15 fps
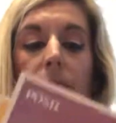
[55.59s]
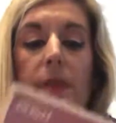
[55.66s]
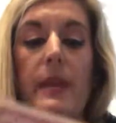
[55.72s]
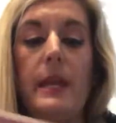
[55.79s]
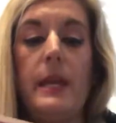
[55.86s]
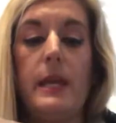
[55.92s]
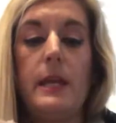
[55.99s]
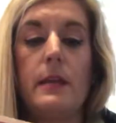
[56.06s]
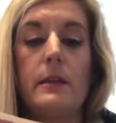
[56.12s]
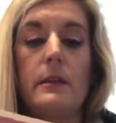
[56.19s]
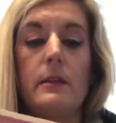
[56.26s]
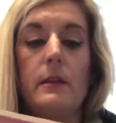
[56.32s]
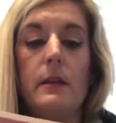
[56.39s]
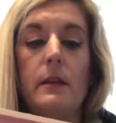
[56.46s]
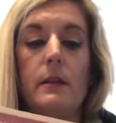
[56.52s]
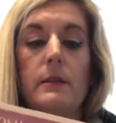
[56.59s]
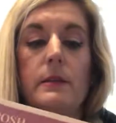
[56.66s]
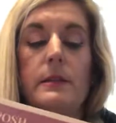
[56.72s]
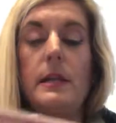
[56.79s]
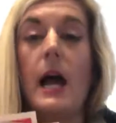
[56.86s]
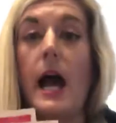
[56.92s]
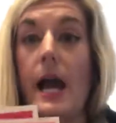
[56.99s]
the
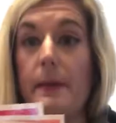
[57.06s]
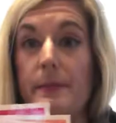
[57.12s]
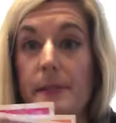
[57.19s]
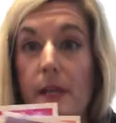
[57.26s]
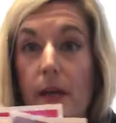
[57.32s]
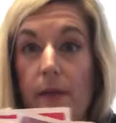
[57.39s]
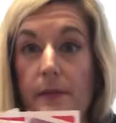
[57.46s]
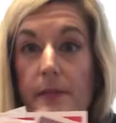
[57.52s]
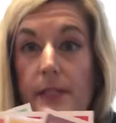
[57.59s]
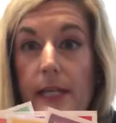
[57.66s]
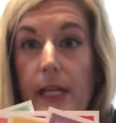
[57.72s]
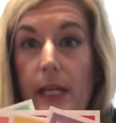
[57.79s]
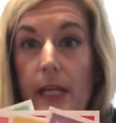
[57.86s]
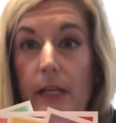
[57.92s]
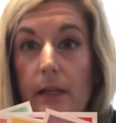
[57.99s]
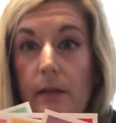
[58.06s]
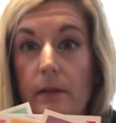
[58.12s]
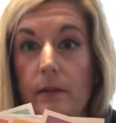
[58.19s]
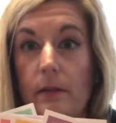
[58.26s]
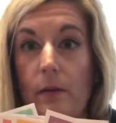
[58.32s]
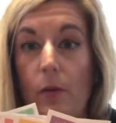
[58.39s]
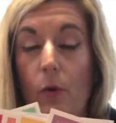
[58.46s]
types of skin
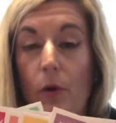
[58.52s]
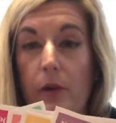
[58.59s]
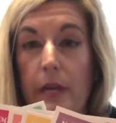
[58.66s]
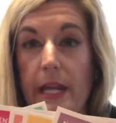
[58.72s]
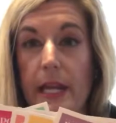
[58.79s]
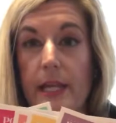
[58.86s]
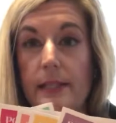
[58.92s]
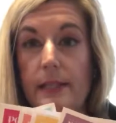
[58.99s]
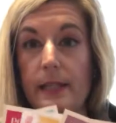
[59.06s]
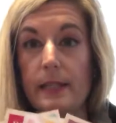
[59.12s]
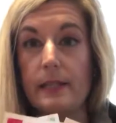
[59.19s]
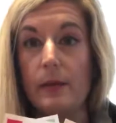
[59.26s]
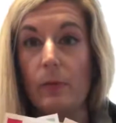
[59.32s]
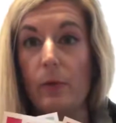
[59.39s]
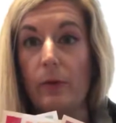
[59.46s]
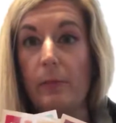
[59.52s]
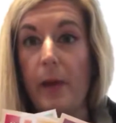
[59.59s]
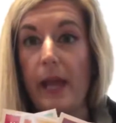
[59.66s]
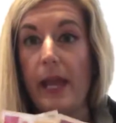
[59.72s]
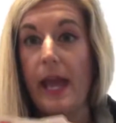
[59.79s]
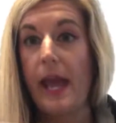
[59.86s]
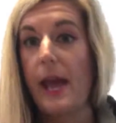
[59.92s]
or needs that someone
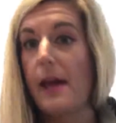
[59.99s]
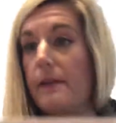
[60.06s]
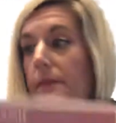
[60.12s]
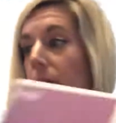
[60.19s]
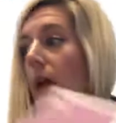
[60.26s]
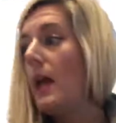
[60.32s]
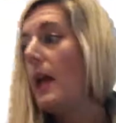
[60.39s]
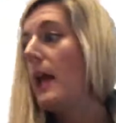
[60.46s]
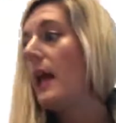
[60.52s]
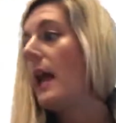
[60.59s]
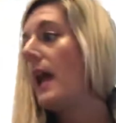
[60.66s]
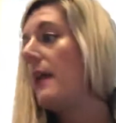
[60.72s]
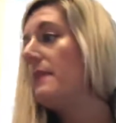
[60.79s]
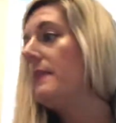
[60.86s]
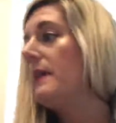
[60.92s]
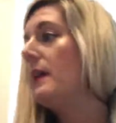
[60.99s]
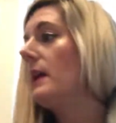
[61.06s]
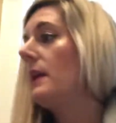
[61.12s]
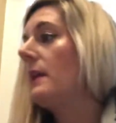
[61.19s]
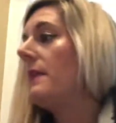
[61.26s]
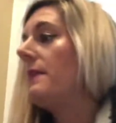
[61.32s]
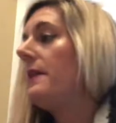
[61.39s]
might have. And
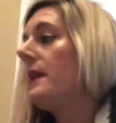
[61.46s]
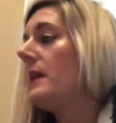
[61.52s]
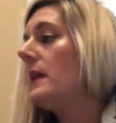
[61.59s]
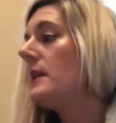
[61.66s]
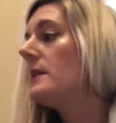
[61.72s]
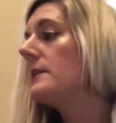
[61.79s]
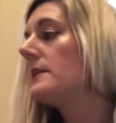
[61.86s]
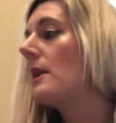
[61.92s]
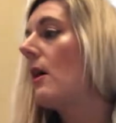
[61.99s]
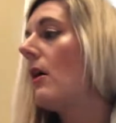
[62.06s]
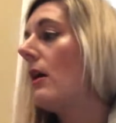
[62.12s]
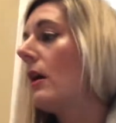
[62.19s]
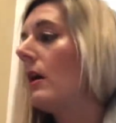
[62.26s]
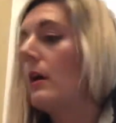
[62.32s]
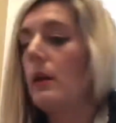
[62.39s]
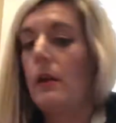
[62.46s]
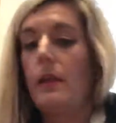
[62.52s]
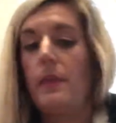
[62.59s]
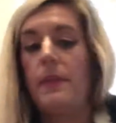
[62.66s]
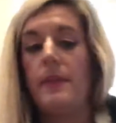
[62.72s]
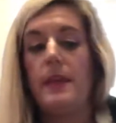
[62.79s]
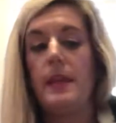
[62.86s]
then these
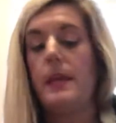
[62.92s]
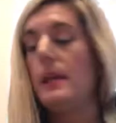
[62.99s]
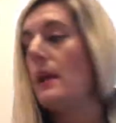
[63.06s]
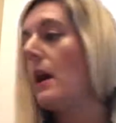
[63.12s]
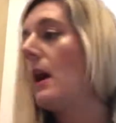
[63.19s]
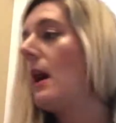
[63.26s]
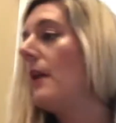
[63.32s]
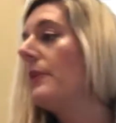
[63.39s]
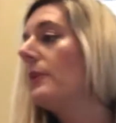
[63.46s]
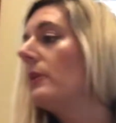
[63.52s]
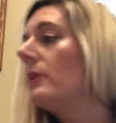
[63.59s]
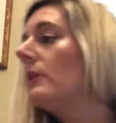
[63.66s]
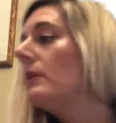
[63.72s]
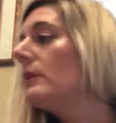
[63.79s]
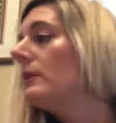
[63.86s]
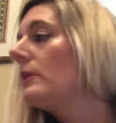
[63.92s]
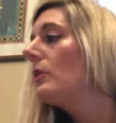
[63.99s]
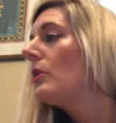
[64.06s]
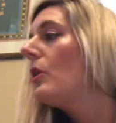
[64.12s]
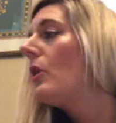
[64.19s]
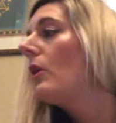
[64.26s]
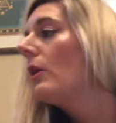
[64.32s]
are the other
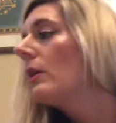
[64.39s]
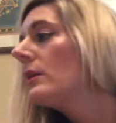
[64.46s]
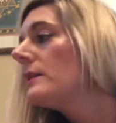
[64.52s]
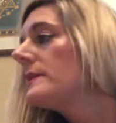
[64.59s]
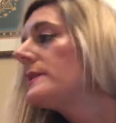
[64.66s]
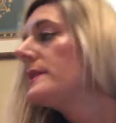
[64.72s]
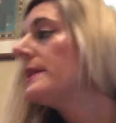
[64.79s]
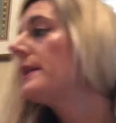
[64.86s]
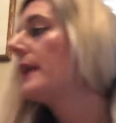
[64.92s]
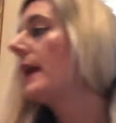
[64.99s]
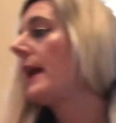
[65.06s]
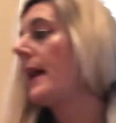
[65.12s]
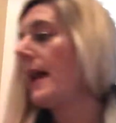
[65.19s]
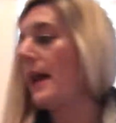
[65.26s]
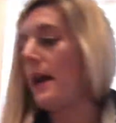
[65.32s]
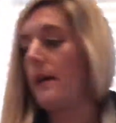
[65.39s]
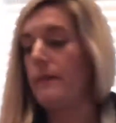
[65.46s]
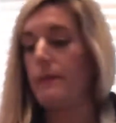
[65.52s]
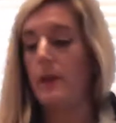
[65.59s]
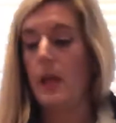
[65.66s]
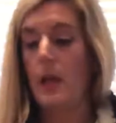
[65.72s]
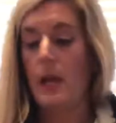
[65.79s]
cards that I
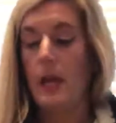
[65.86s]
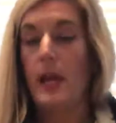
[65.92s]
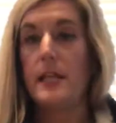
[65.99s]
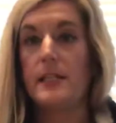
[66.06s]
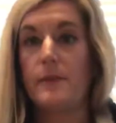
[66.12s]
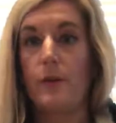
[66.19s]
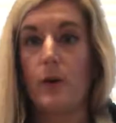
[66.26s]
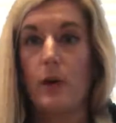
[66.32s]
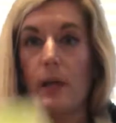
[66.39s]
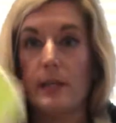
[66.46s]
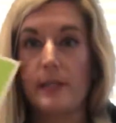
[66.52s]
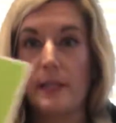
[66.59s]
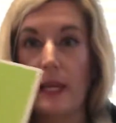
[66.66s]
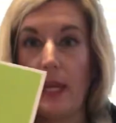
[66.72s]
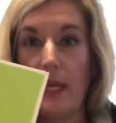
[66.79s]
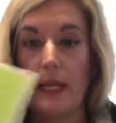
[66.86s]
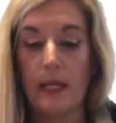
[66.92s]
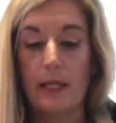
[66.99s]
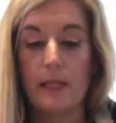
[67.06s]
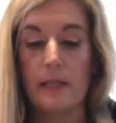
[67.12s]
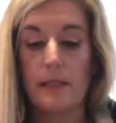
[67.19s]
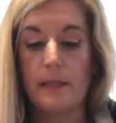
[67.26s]
have as far as
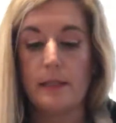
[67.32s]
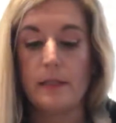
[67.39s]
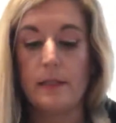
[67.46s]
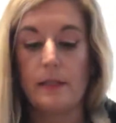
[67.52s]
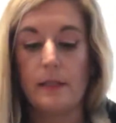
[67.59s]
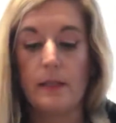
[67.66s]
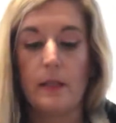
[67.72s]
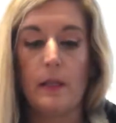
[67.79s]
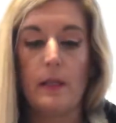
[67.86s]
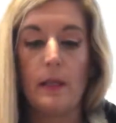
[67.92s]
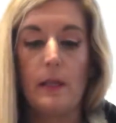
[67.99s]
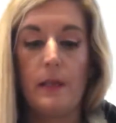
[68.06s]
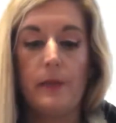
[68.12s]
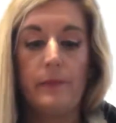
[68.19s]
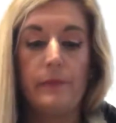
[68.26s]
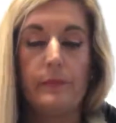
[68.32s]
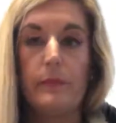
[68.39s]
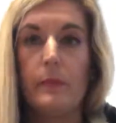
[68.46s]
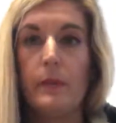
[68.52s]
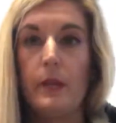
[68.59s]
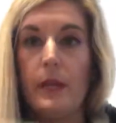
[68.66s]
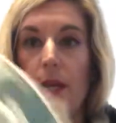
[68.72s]
hands,
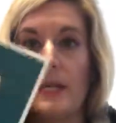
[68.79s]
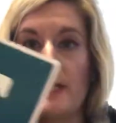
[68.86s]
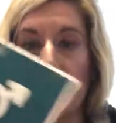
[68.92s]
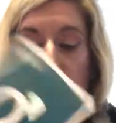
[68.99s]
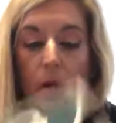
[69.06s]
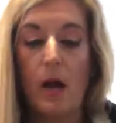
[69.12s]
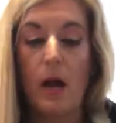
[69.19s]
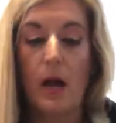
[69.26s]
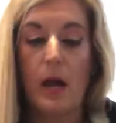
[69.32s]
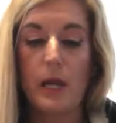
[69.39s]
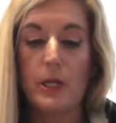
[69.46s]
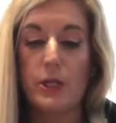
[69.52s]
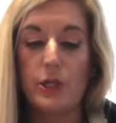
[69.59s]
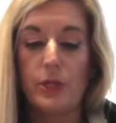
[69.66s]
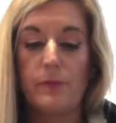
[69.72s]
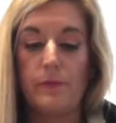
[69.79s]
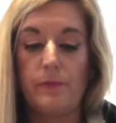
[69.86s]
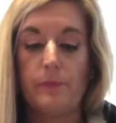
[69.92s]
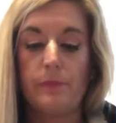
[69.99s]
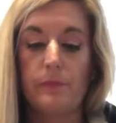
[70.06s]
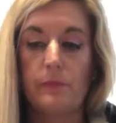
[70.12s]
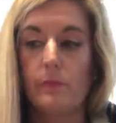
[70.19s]
his posh,
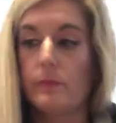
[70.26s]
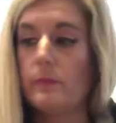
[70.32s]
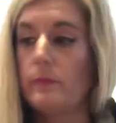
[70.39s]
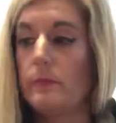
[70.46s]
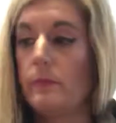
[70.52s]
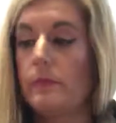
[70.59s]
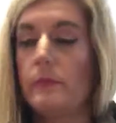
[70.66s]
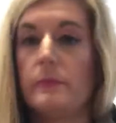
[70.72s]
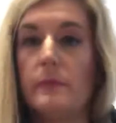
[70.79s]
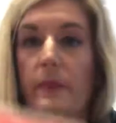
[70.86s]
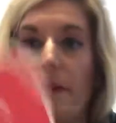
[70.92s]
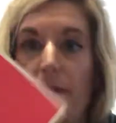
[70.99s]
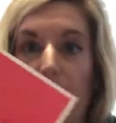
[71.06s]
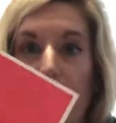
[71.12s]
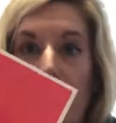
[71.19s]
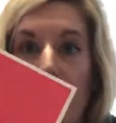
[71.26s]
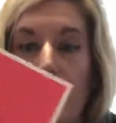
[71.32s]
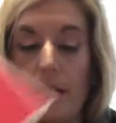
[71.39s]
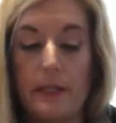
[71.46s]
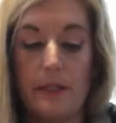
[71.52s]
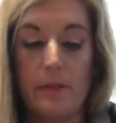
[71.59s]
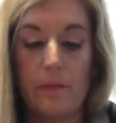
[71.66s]

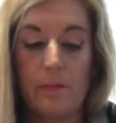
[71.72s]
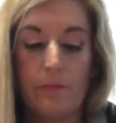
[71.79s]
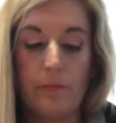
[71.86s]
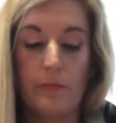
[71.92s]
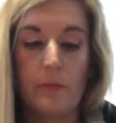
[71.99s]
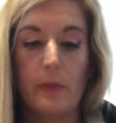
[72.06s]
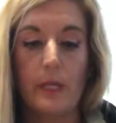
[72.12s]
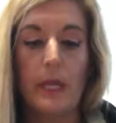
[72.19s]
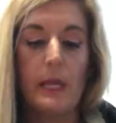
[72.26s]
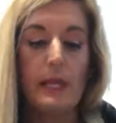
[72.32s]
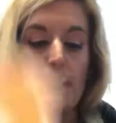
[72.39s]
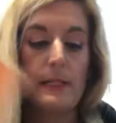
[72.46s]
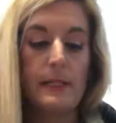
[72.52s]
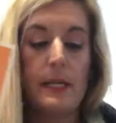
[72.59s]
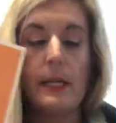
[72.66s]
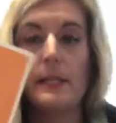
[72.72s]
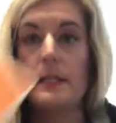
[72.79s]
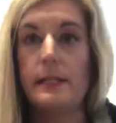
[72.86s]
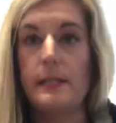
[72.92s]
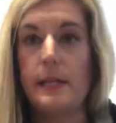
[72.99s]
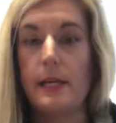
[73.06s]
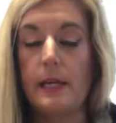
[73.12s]
feet,
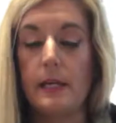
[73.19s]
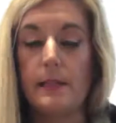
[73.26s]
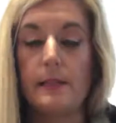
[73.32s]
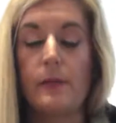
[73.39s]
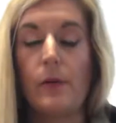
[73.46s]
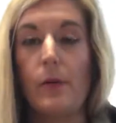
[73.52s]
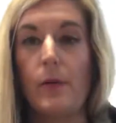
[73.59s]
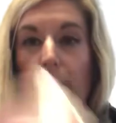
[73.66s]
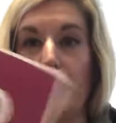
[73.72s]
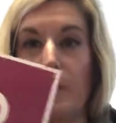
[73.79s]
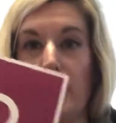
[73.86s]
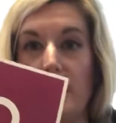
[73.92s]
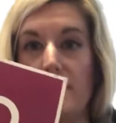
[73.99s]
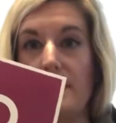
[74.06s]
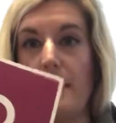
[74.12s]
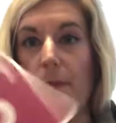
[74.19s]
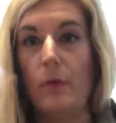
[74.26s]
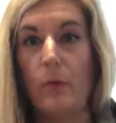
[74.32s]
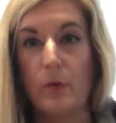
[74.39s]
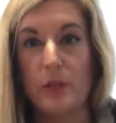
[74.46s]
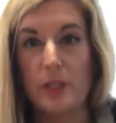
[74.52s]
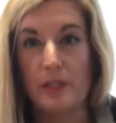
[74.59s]
skin sticks, or pretty
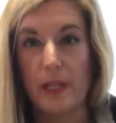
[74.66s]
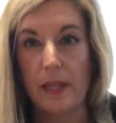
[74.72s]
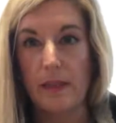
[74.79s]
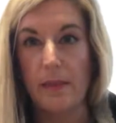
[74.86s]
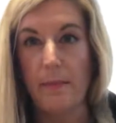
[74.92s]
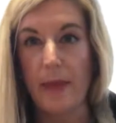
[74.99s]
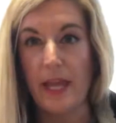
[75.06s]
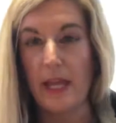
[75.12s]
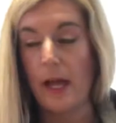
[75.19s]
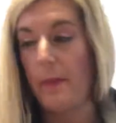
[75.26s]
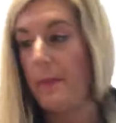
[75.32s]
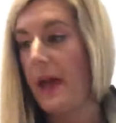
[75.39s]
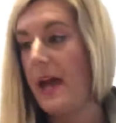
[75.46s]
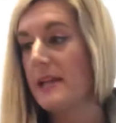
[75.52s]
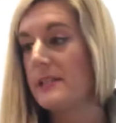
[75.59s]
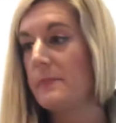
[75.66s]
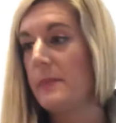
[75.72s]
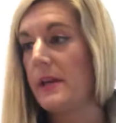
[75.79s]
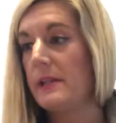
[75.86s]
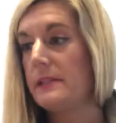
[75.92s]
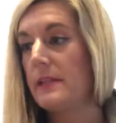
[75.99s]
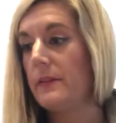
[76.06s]
simple, which is like the makeup
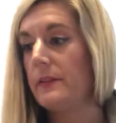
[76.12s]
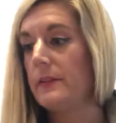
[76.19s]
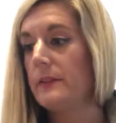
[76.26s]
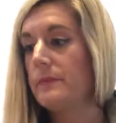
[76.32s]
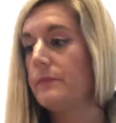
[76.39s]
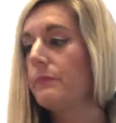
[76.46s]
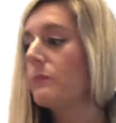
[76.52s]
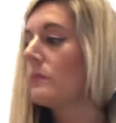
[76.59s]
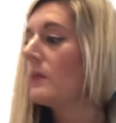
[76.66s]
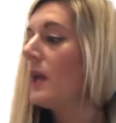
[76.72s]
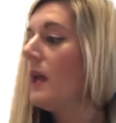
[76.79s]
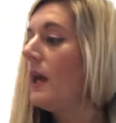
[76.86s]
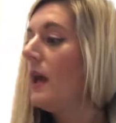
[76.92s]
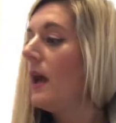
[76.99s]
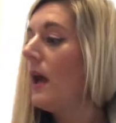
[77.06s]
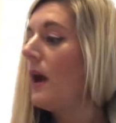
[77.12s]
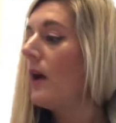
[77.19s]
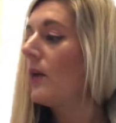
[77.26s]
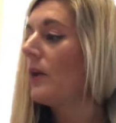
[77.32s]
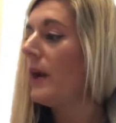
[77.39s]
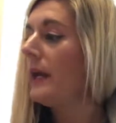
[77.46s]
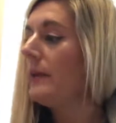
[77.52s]
aspect of it.
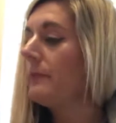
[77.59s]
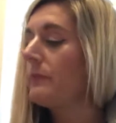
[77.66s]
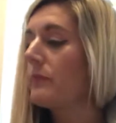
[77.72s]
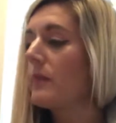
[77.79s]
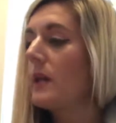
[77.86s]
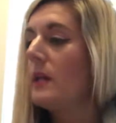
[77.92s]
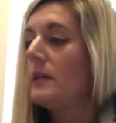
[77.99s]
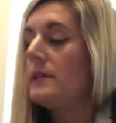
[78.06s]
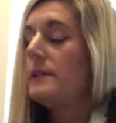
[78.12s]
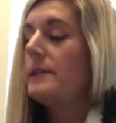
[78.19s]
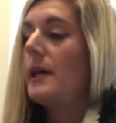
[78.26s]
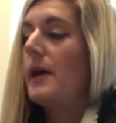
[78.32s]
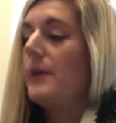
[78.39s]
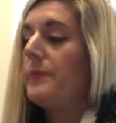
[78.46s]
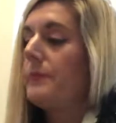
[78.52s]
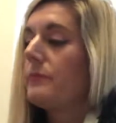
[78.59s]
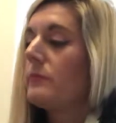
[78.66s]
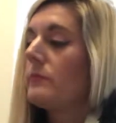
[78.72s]
All right, so